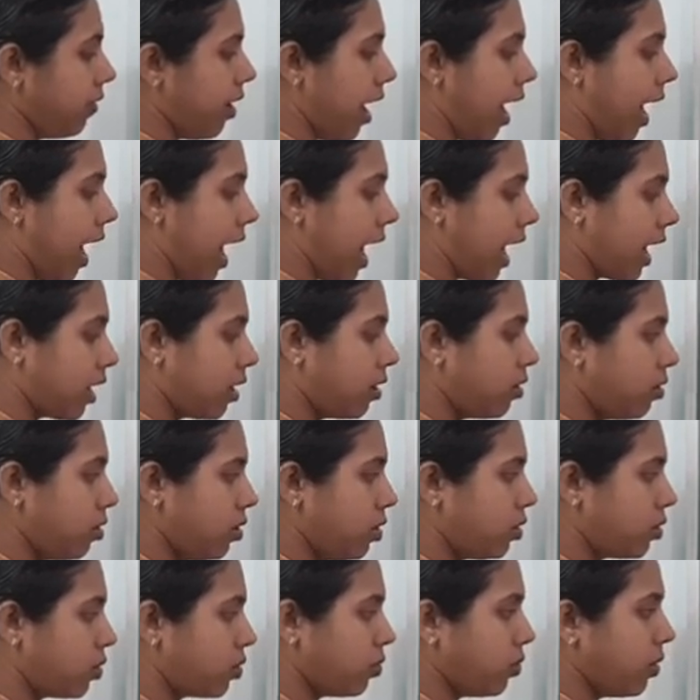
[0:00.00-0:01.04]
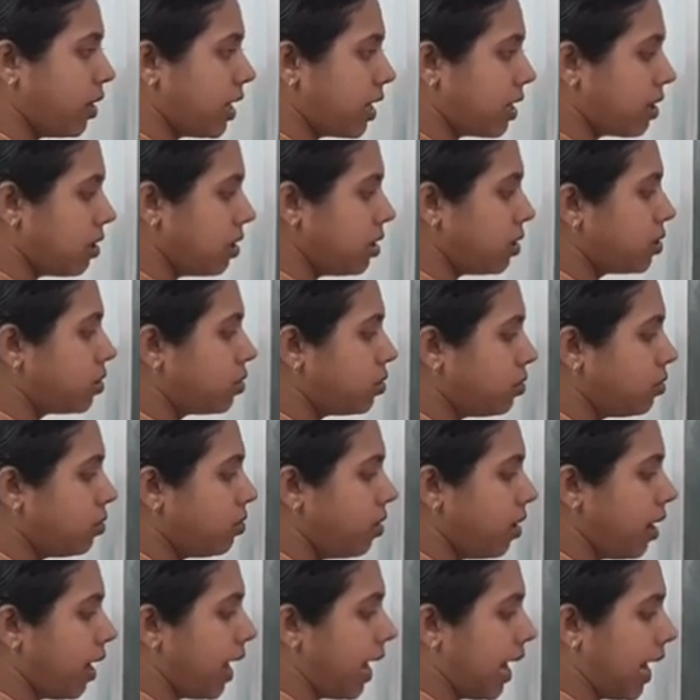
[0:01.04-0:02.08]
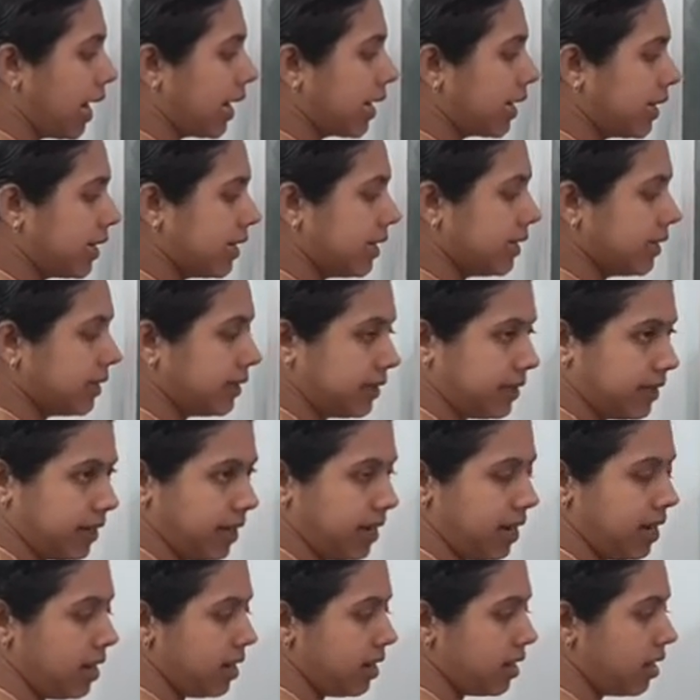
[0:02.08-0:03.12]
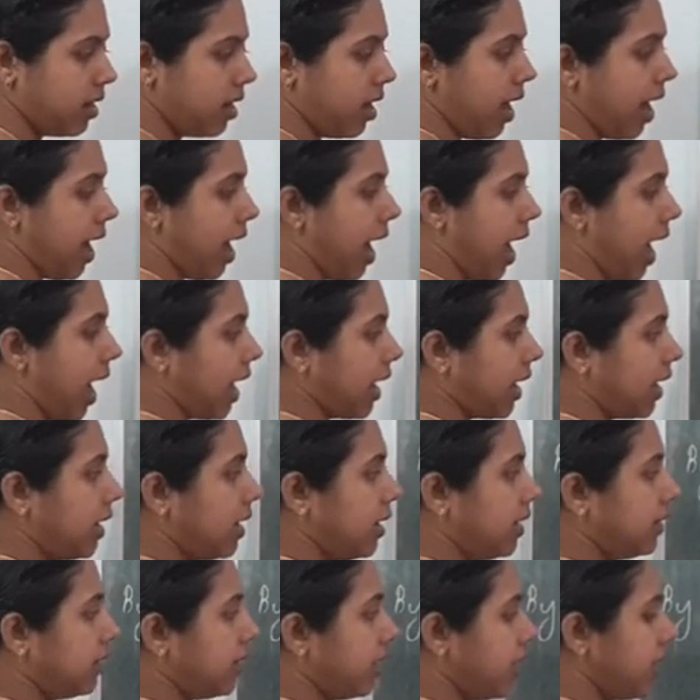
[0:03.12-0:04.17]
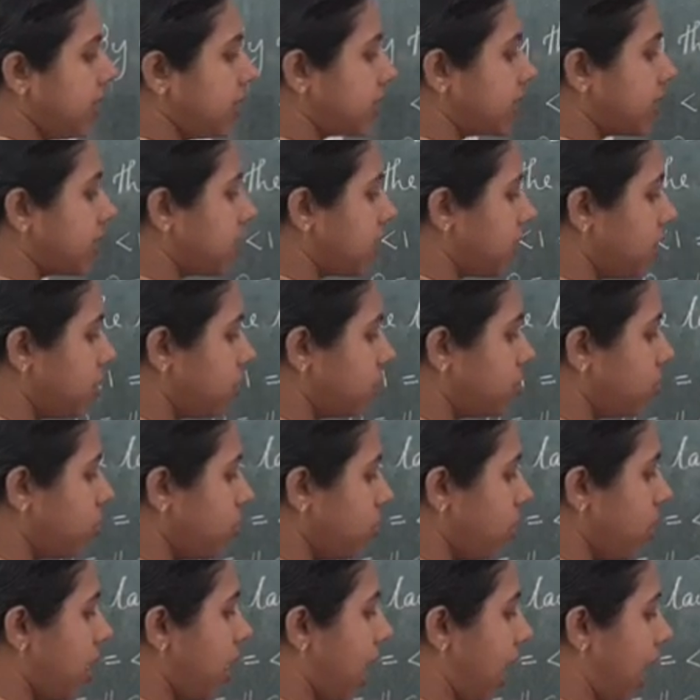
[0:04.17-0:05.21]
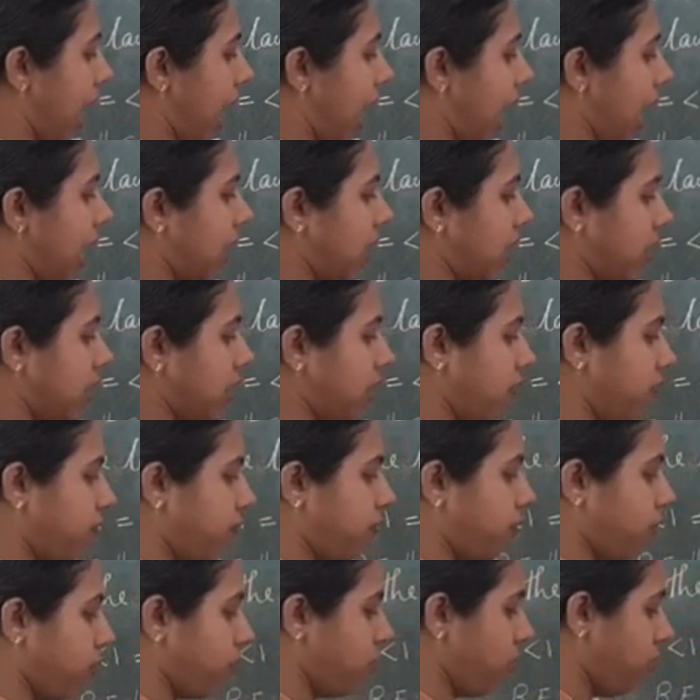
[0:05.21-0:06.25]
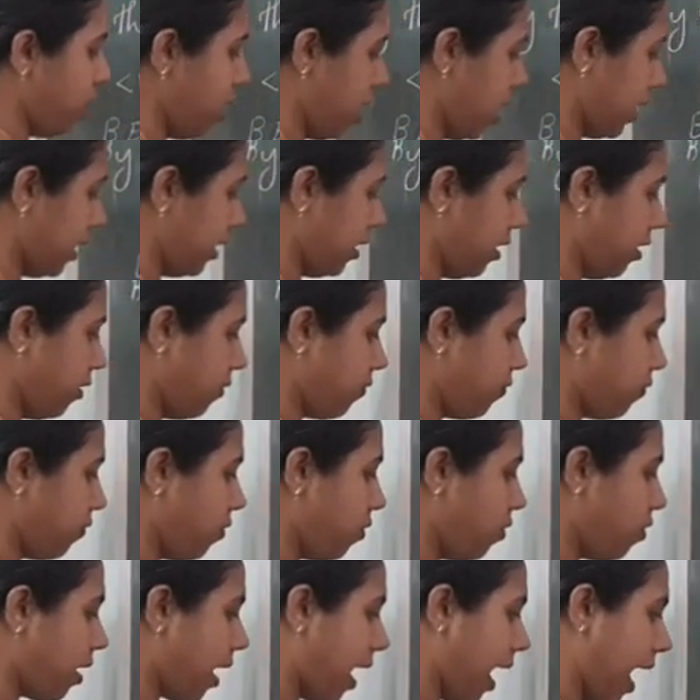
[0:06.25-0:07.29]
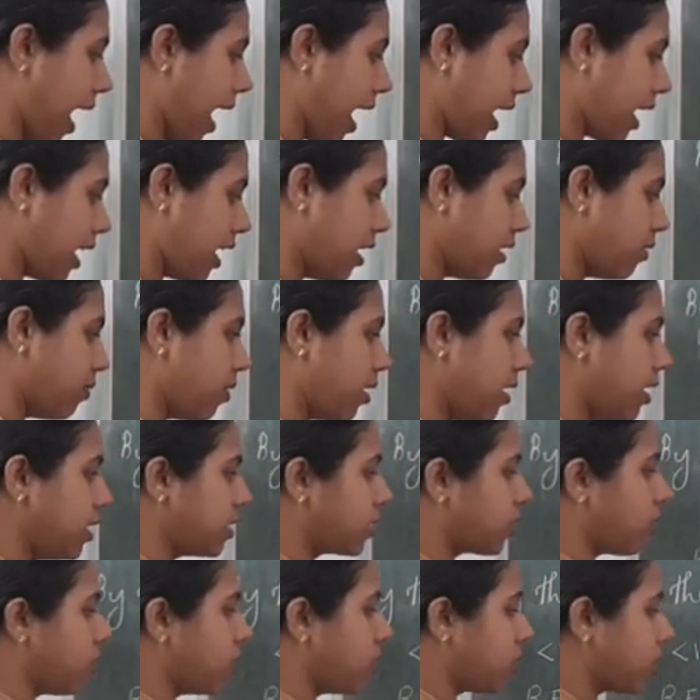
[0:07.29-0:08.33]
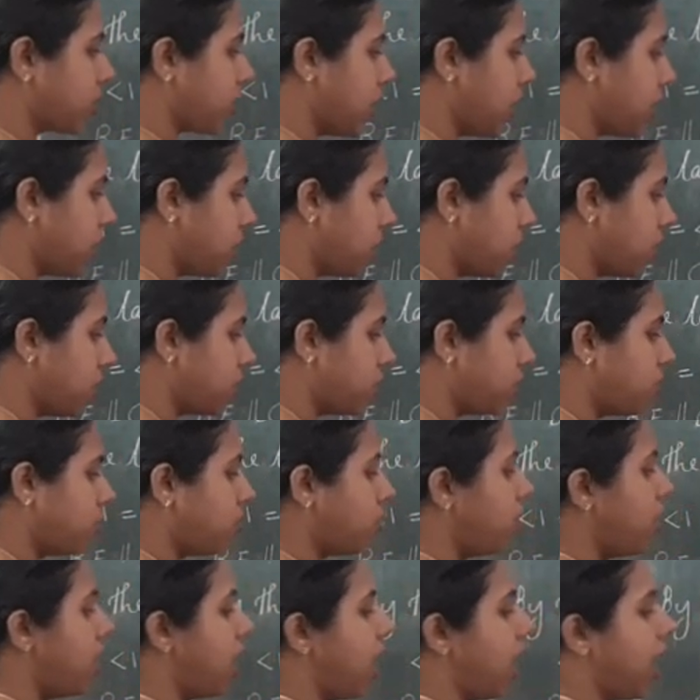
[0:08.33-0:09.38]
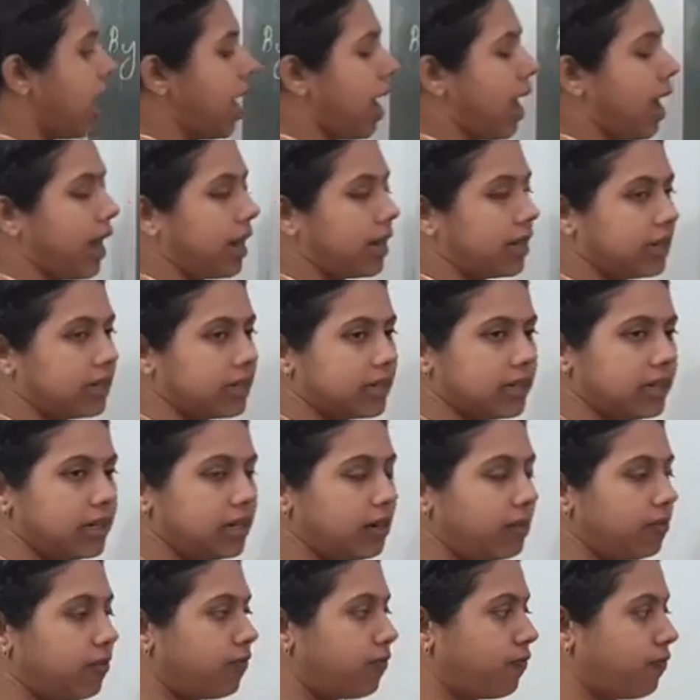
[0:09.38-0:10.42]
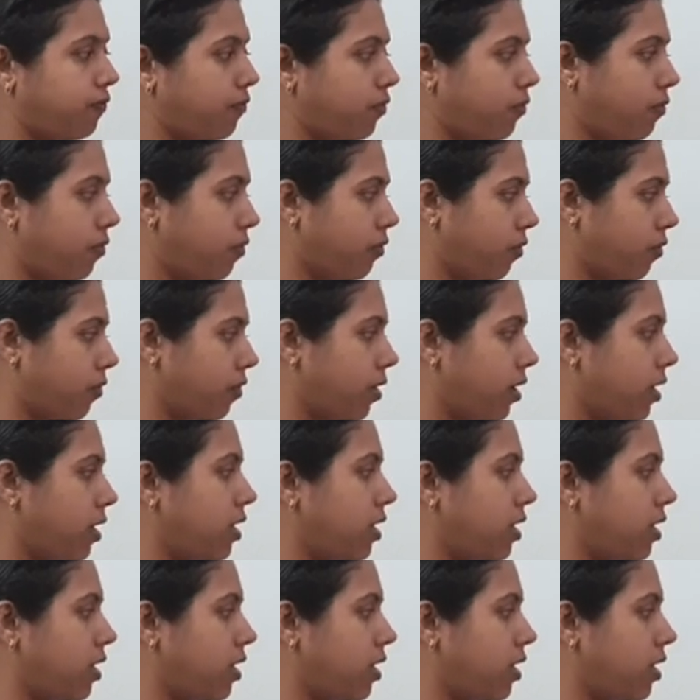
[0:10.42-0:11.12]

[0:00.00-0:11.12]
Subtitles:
Angle 2 equal to angle 3. Angle 3 is equal to angle 4. Therefore, angle 1 is also equal to angle 4.